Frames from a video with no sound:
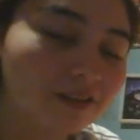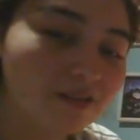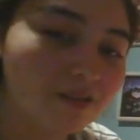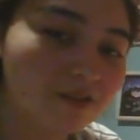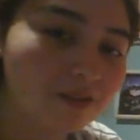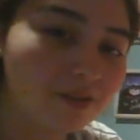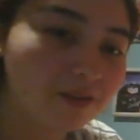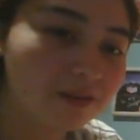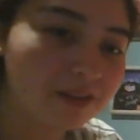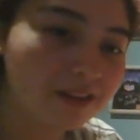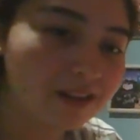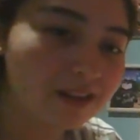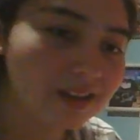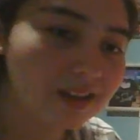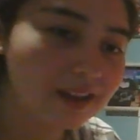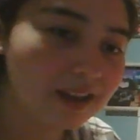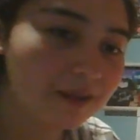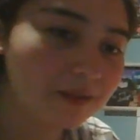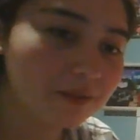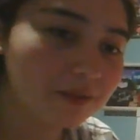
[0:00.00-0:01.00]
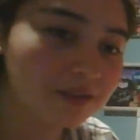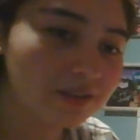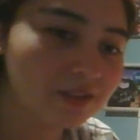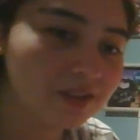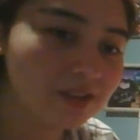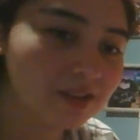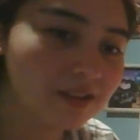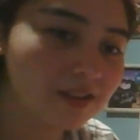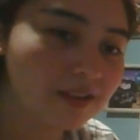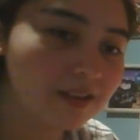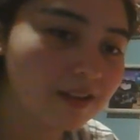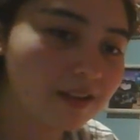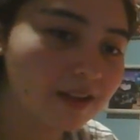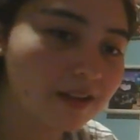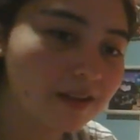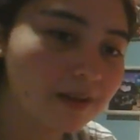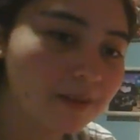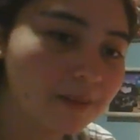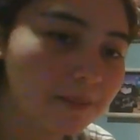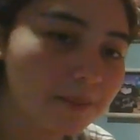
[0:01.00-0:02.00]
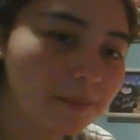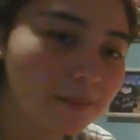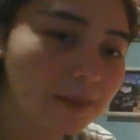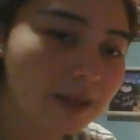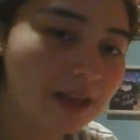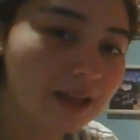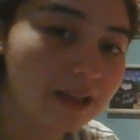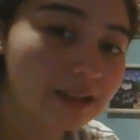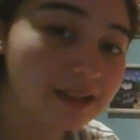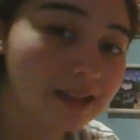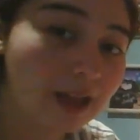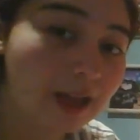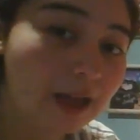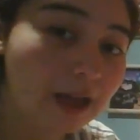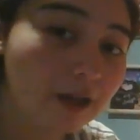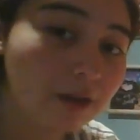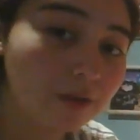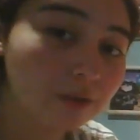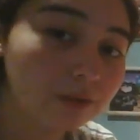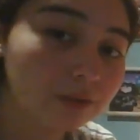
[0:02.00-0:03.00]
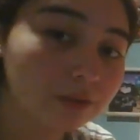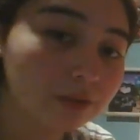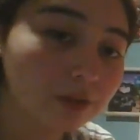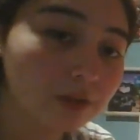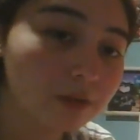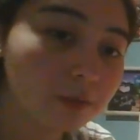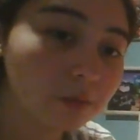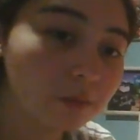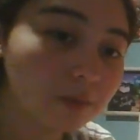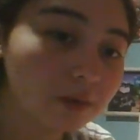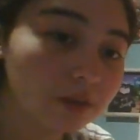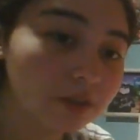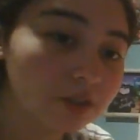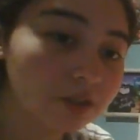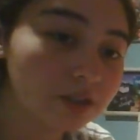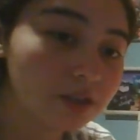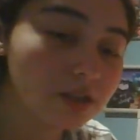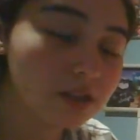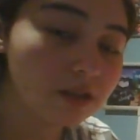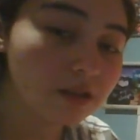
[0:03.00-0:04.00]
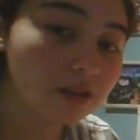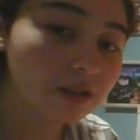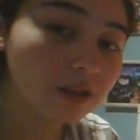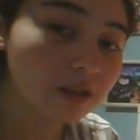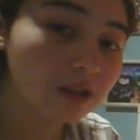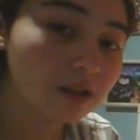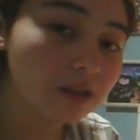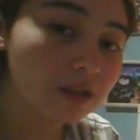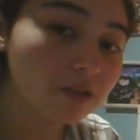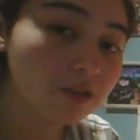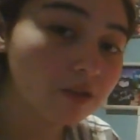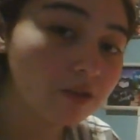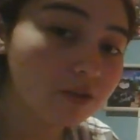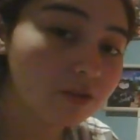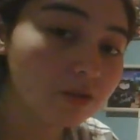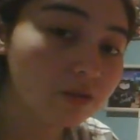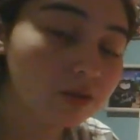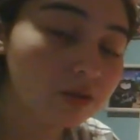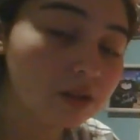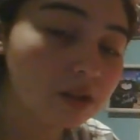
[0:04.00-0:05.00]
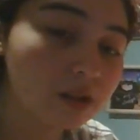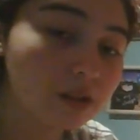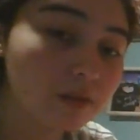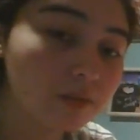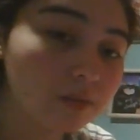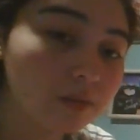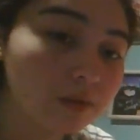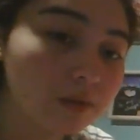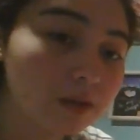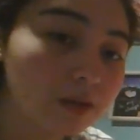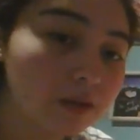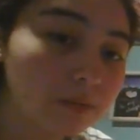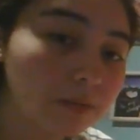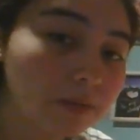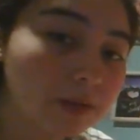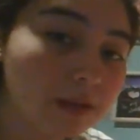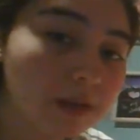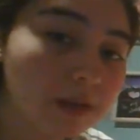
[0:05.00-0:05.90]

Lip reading: So again, I would just pass out a worksheet. Students would be